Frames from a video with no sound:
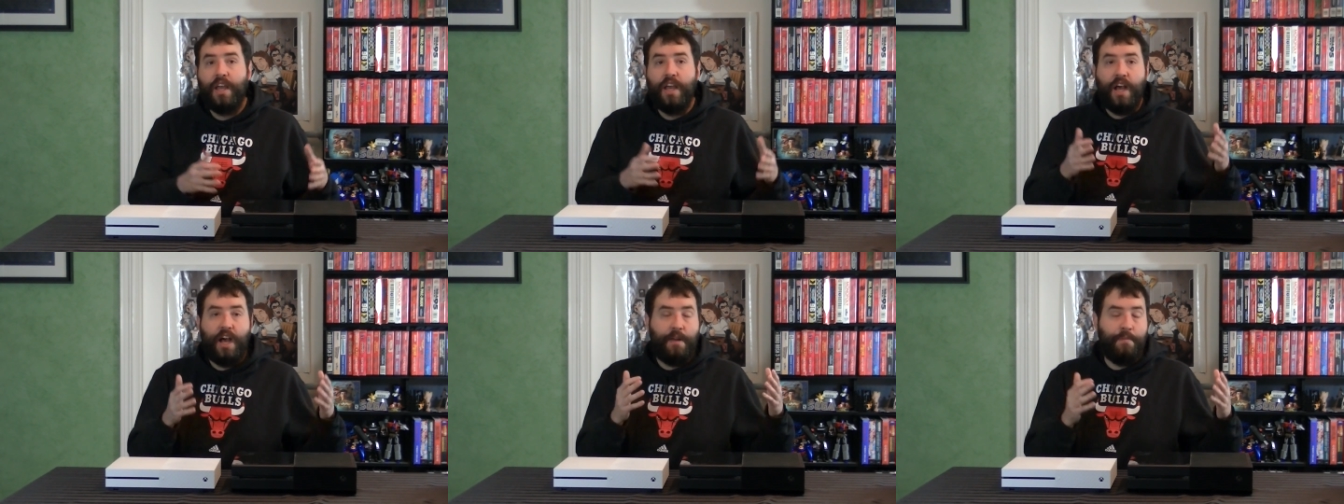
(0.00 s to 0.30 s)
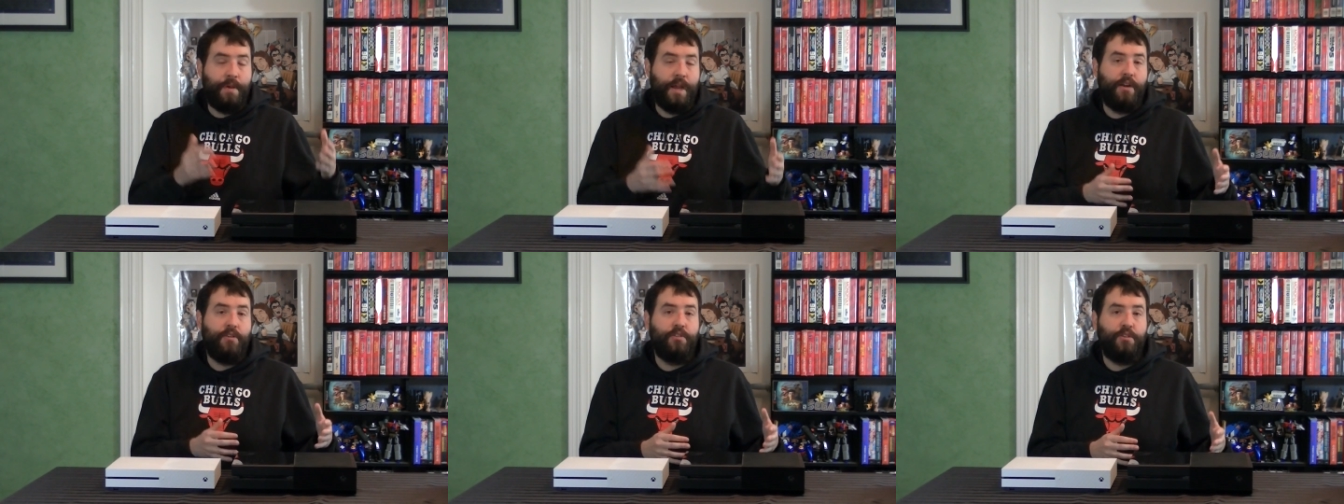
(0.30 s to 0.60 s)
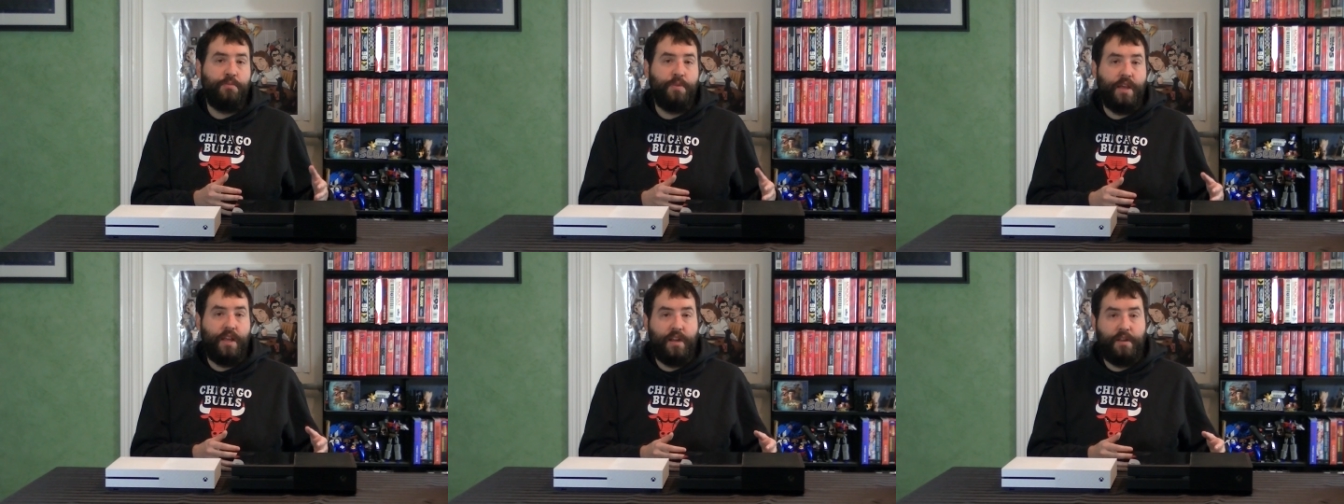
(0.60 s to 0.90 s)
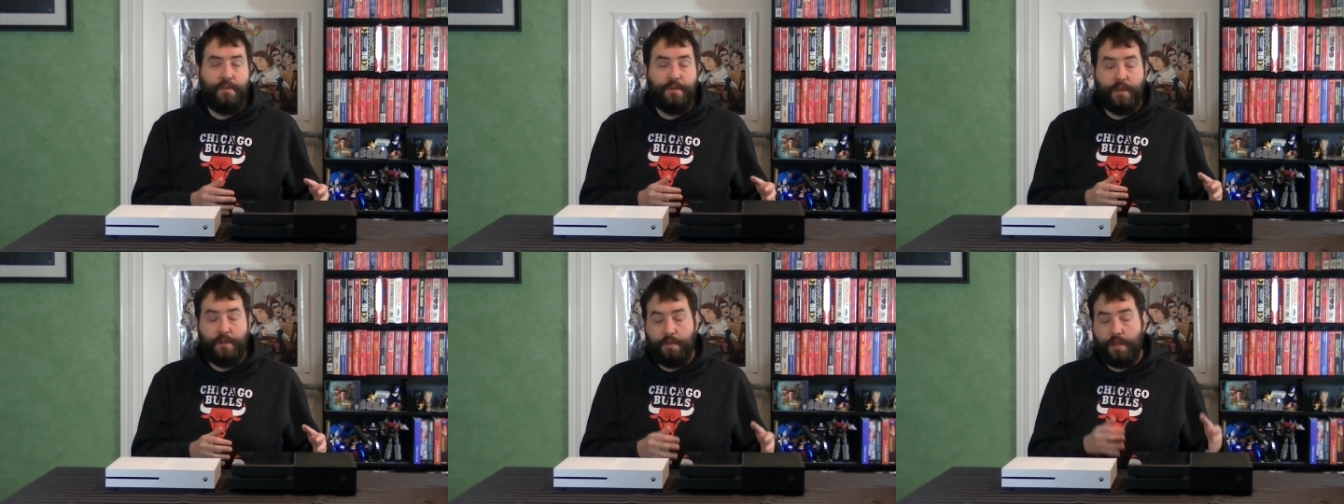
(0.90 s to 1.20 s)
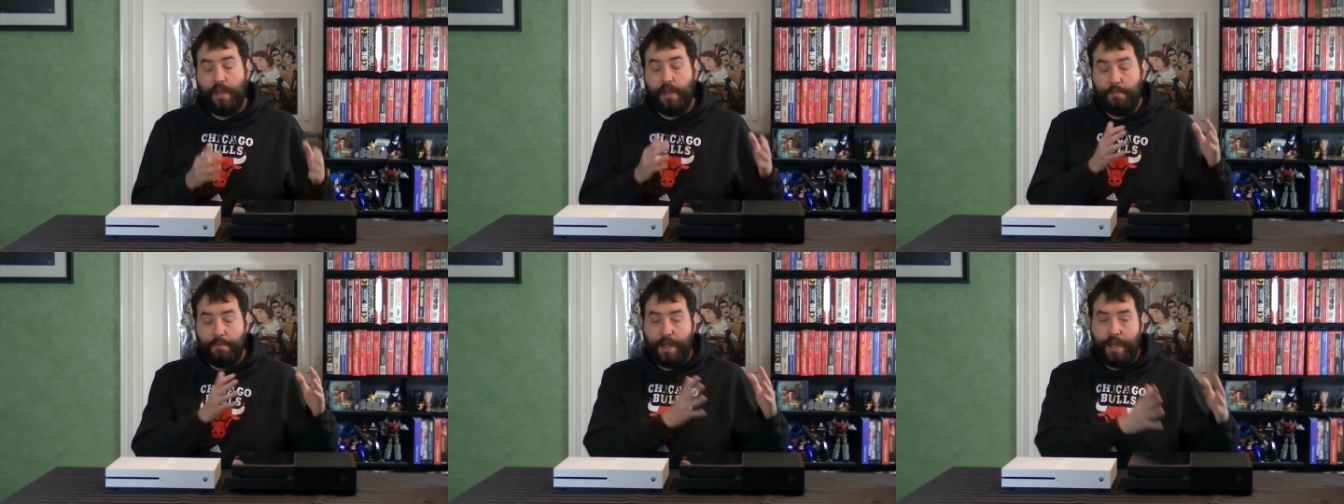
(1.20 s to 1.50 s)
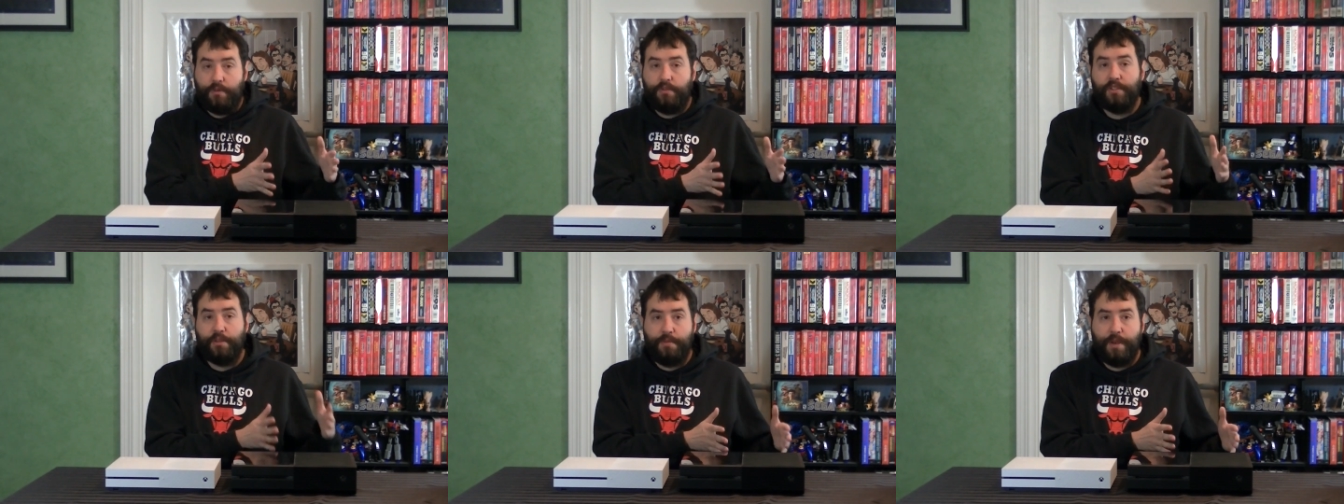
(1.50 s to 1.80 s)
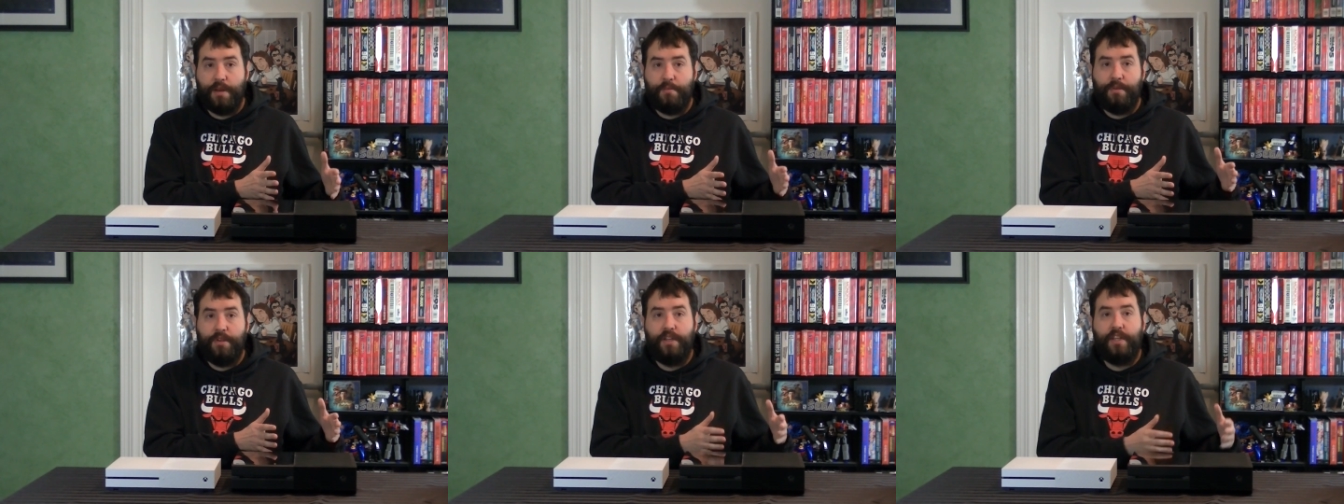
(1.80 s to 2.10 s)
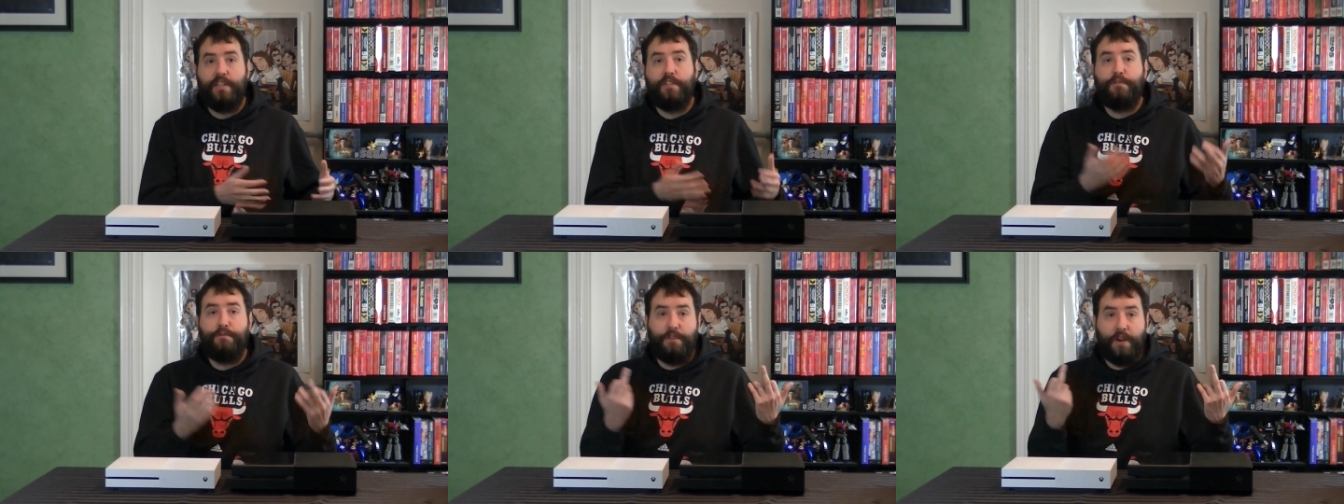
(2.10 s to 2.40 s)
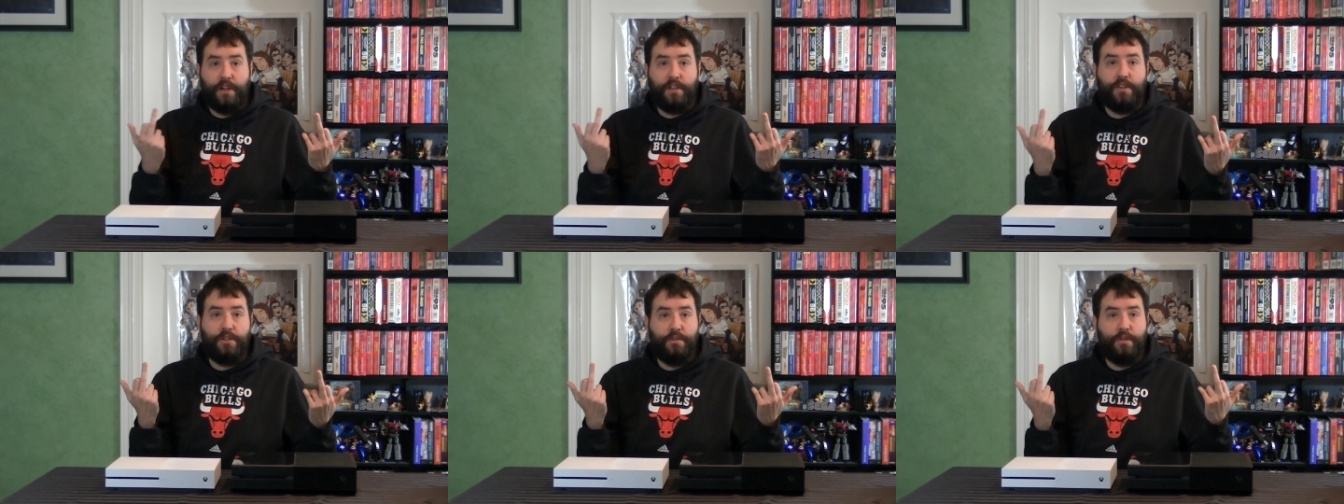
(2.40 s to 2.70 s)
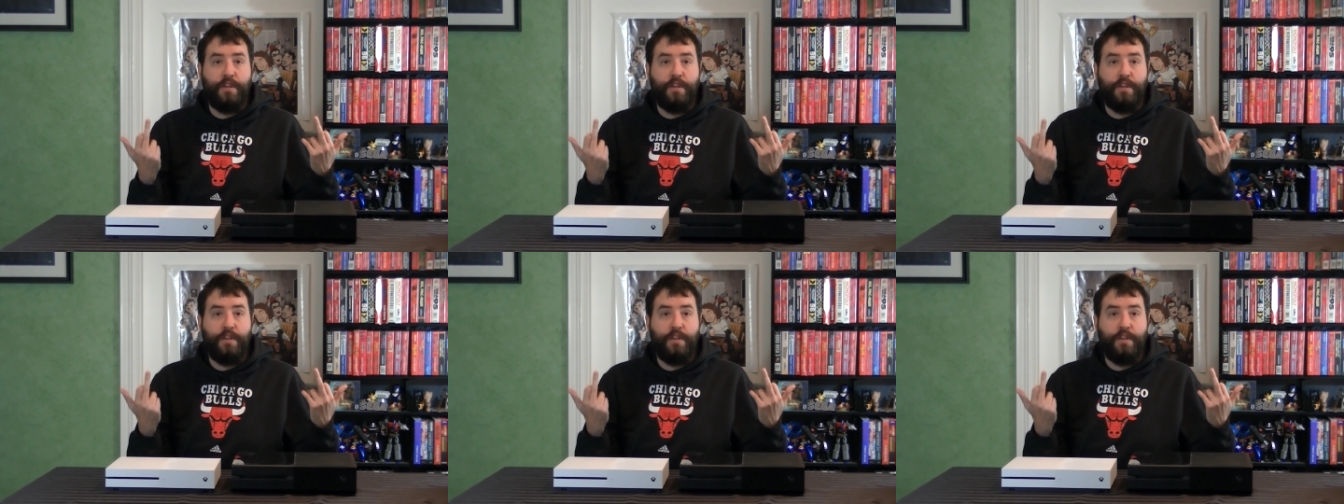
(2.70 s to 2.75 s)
on backwards compatibility is fuck you,